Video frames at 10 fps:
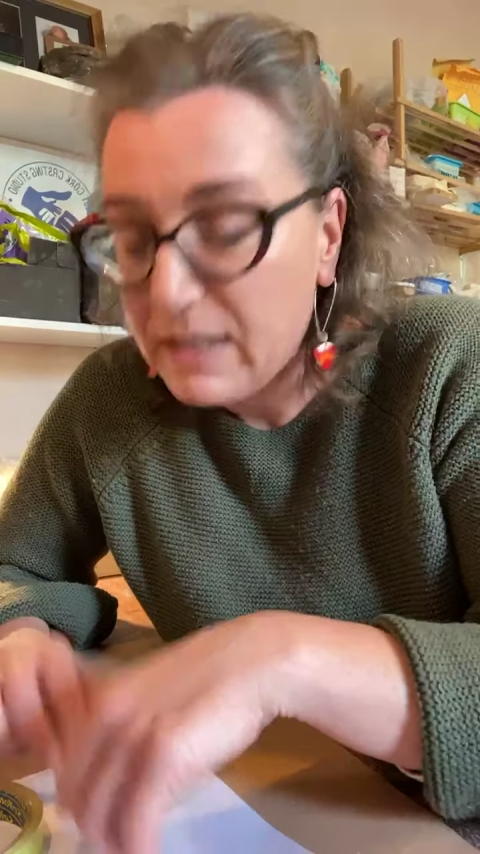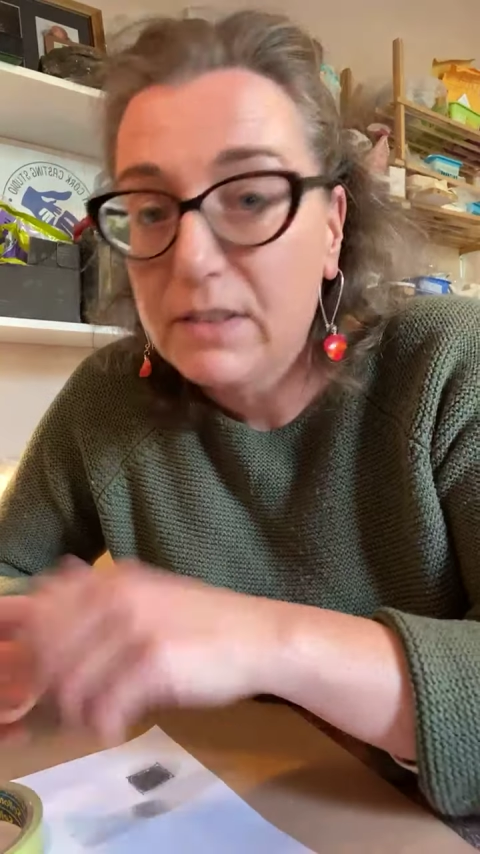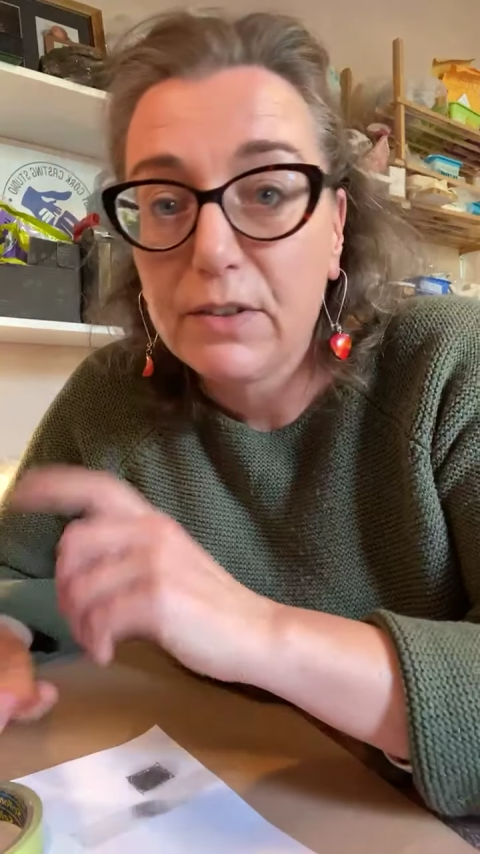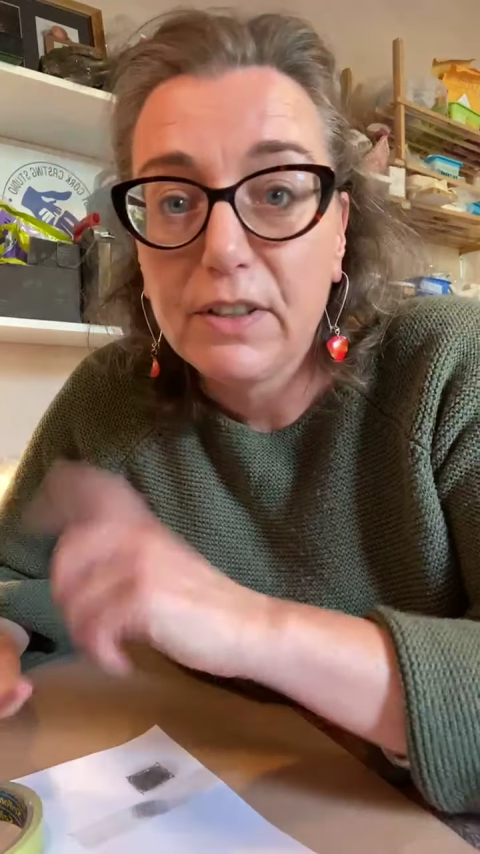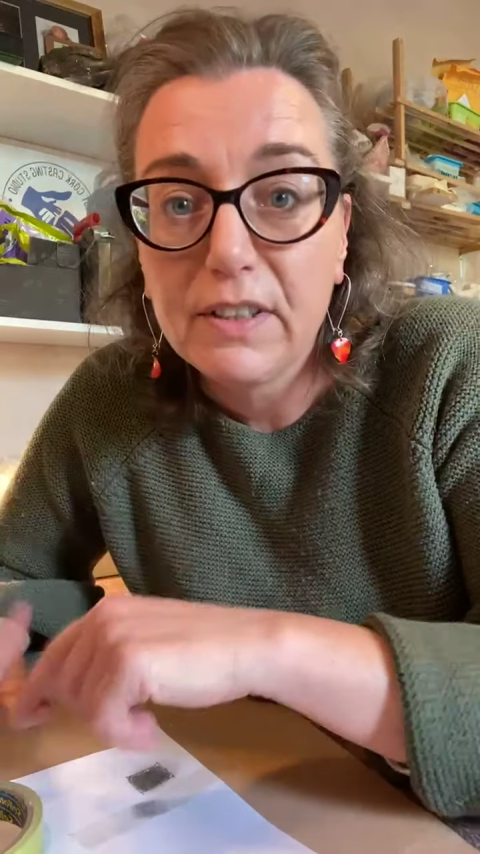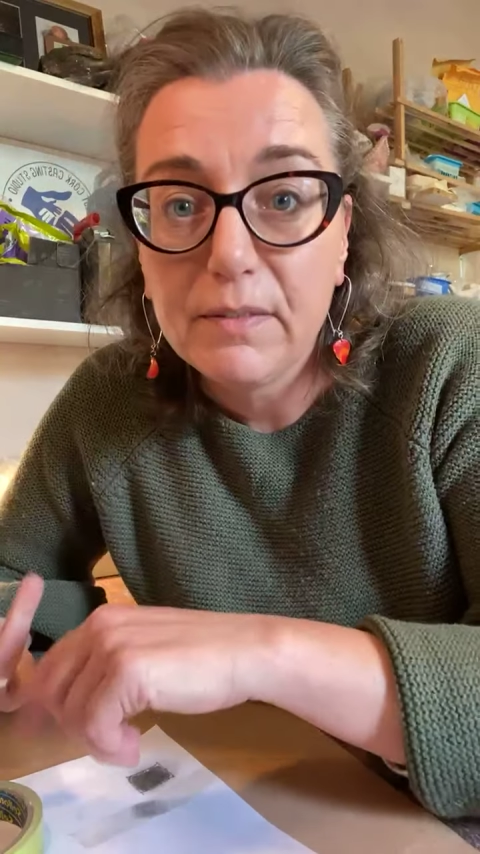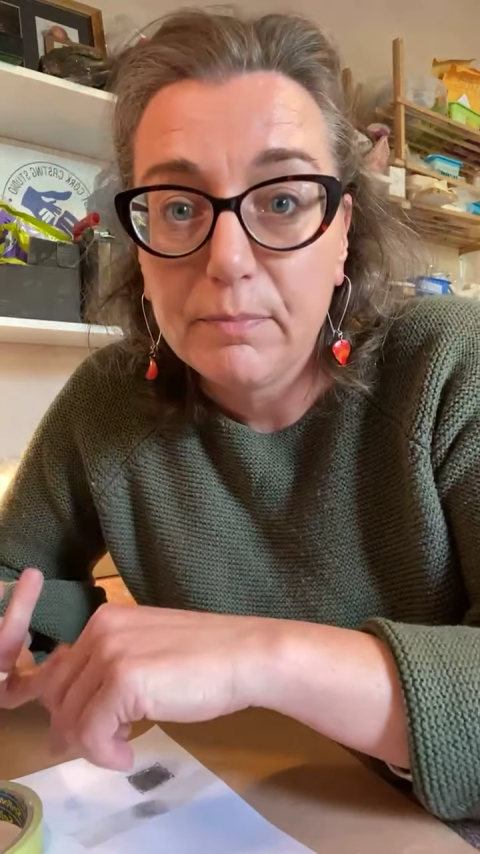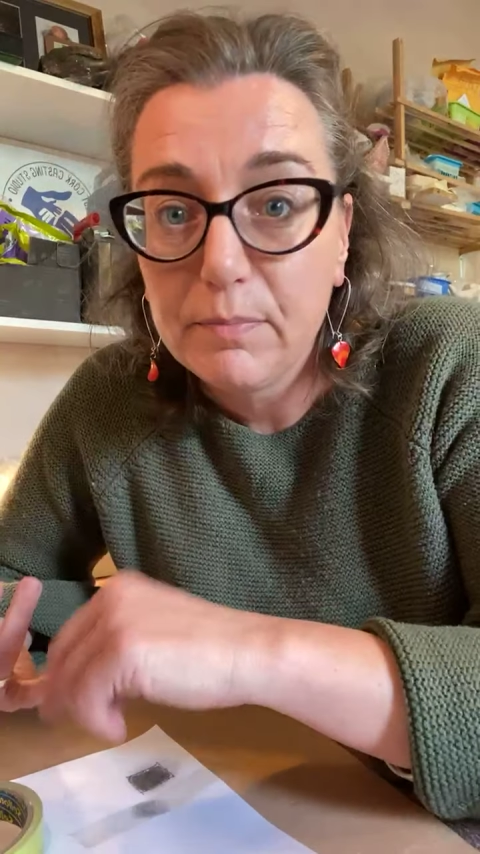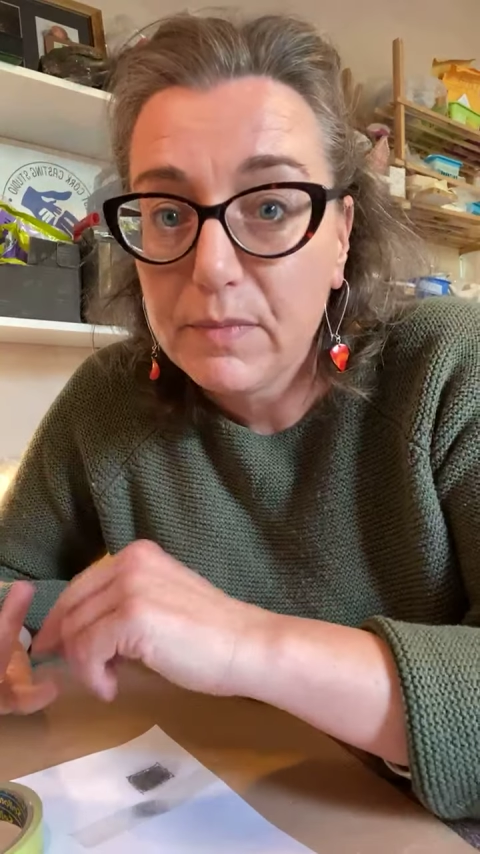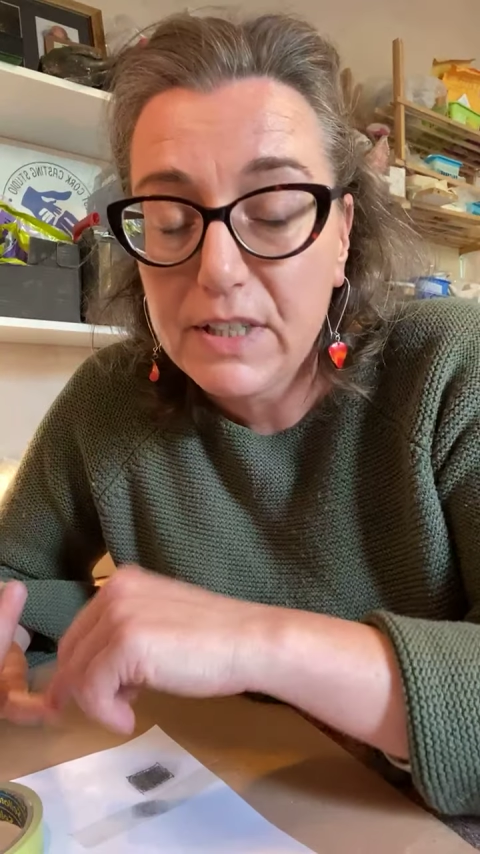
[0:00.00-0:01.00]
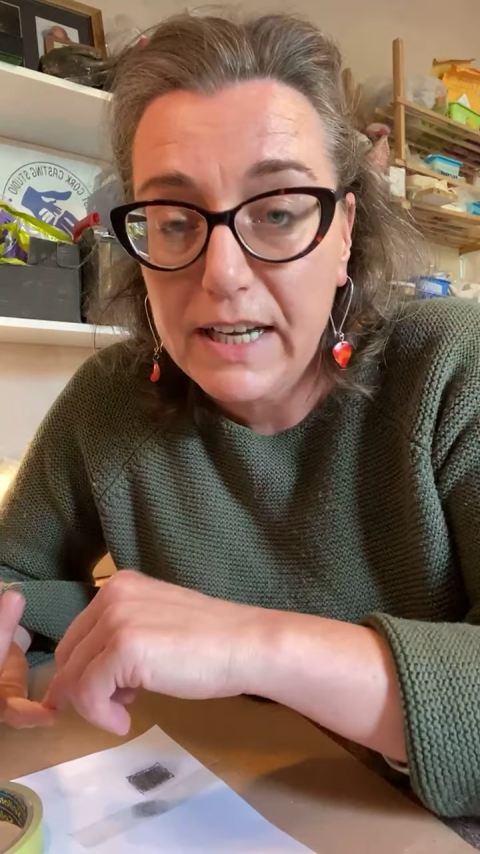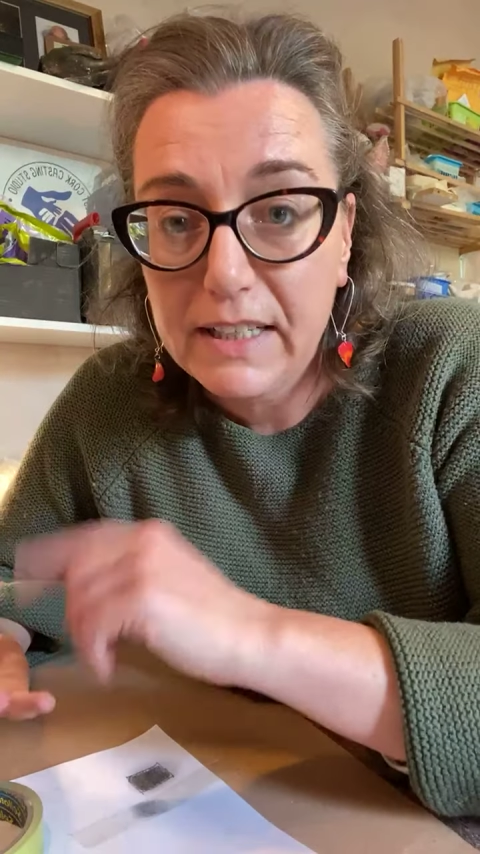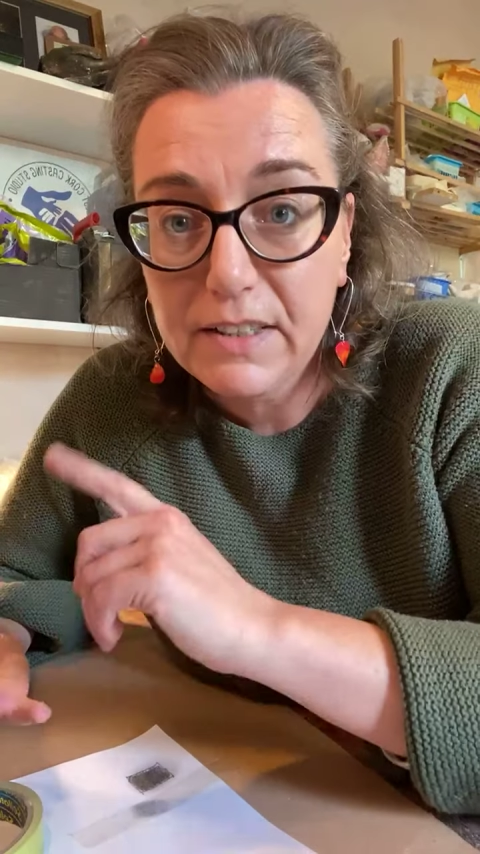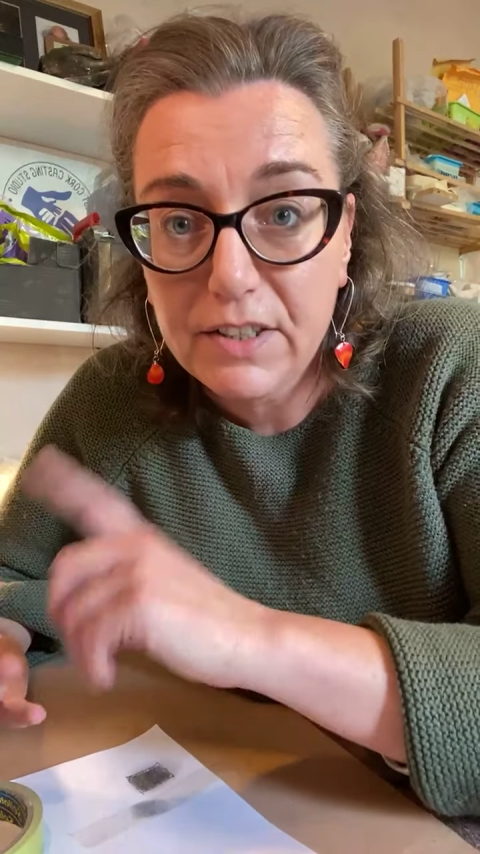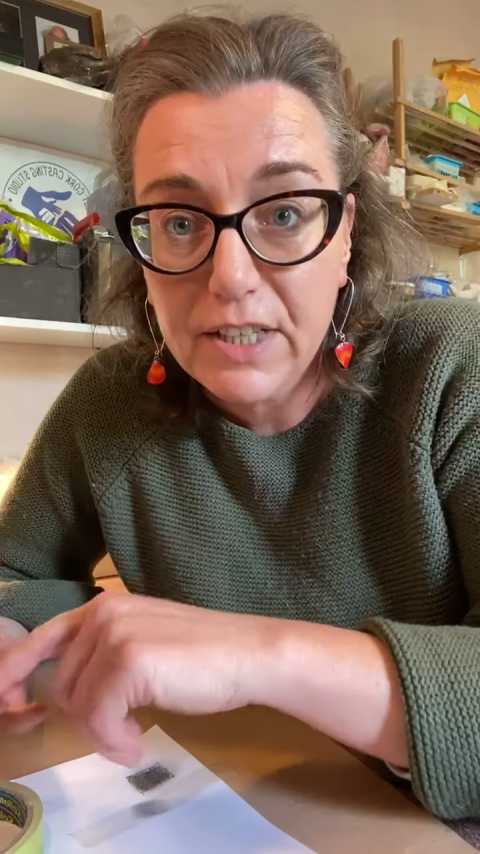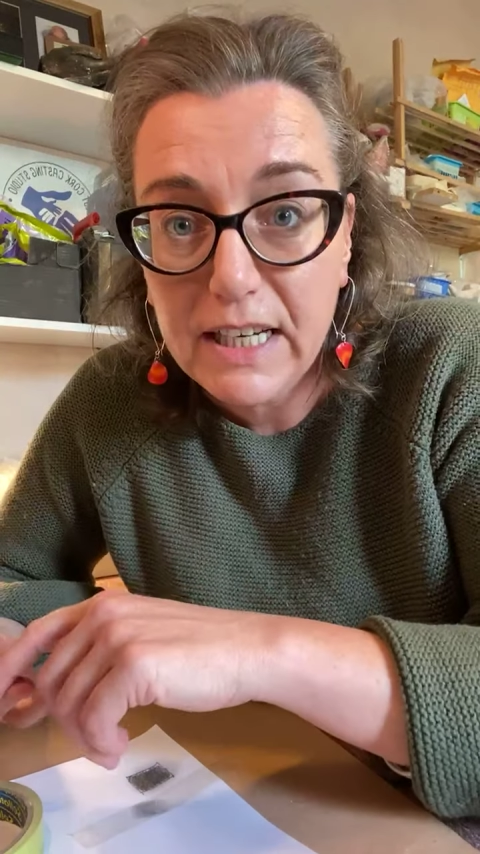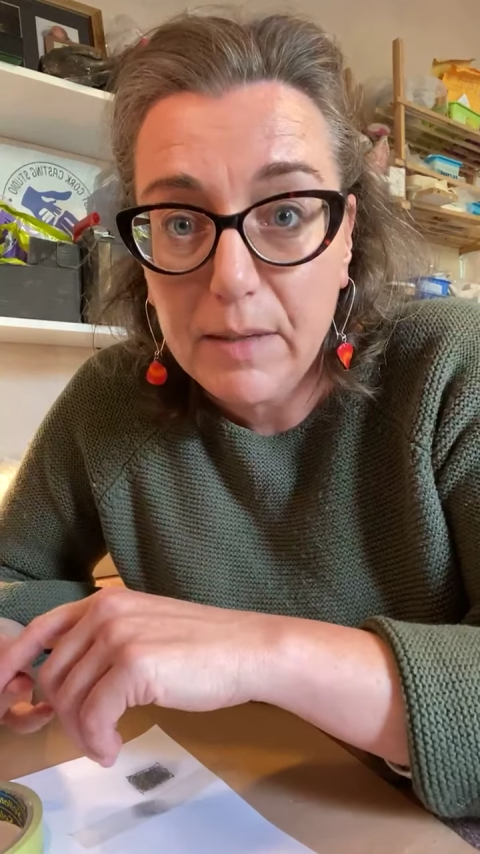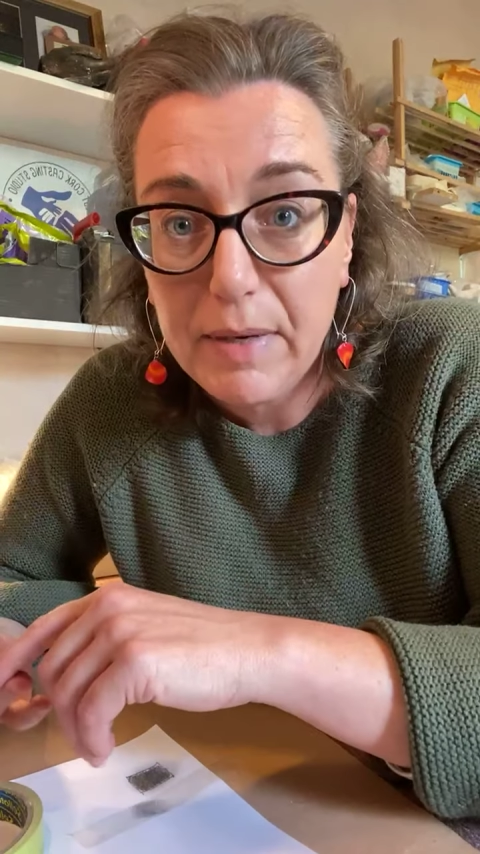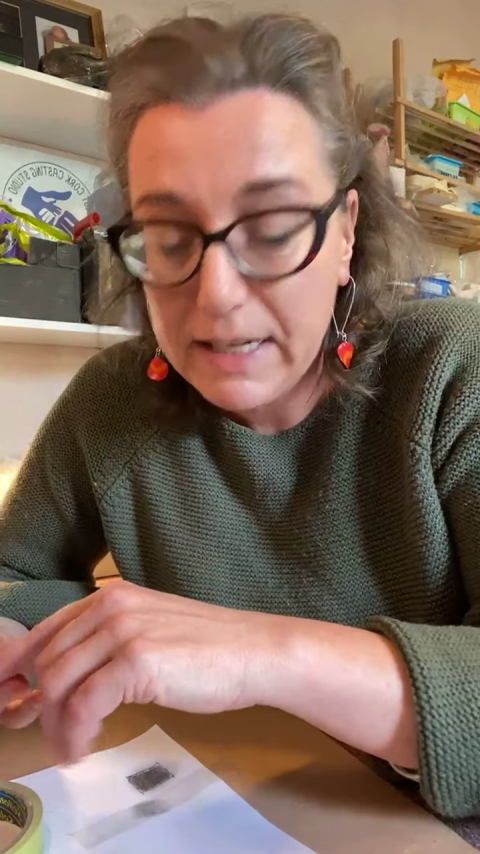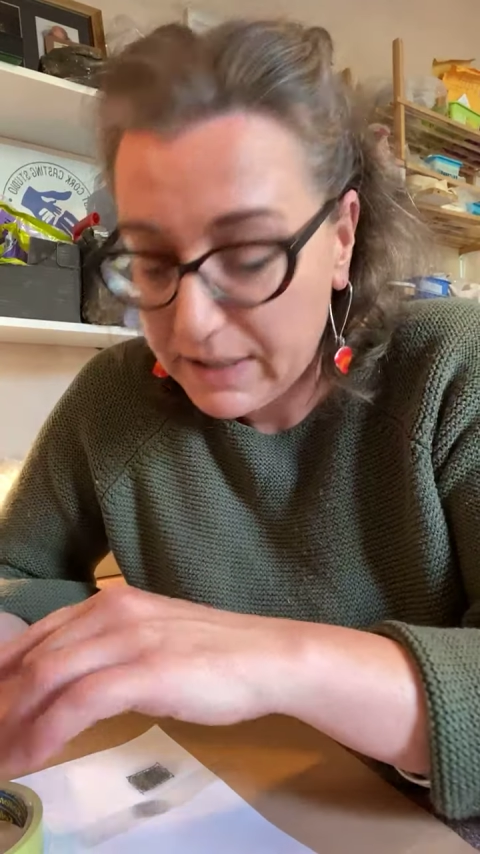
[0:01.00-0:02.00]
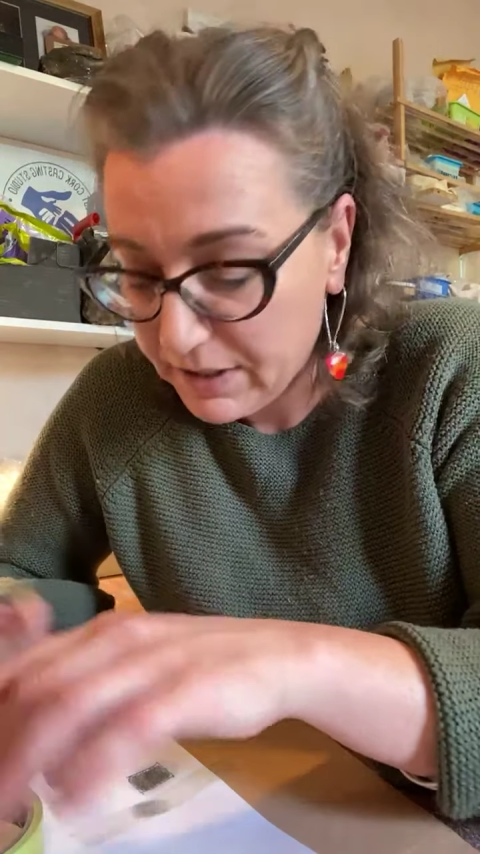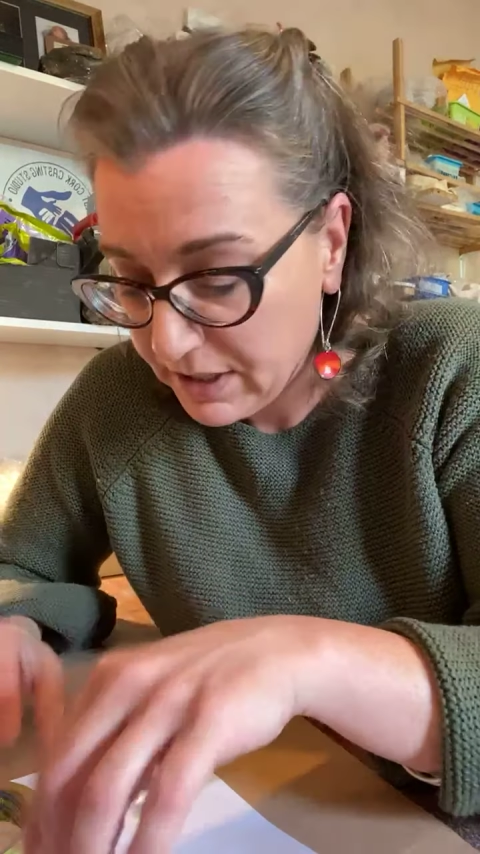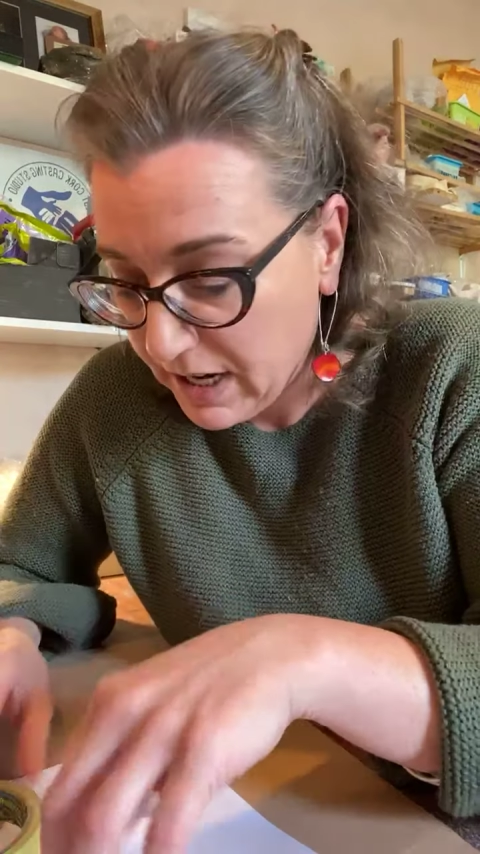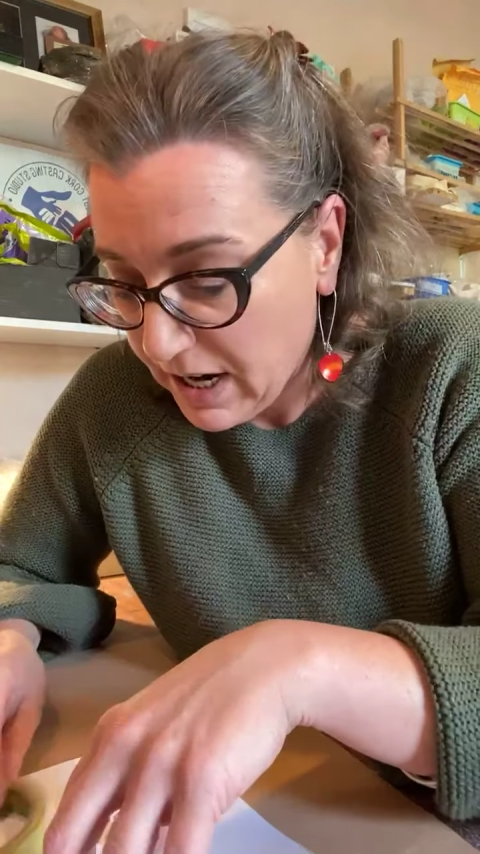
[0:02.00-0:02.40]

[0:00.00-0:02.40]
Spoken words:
so you can text it, email it,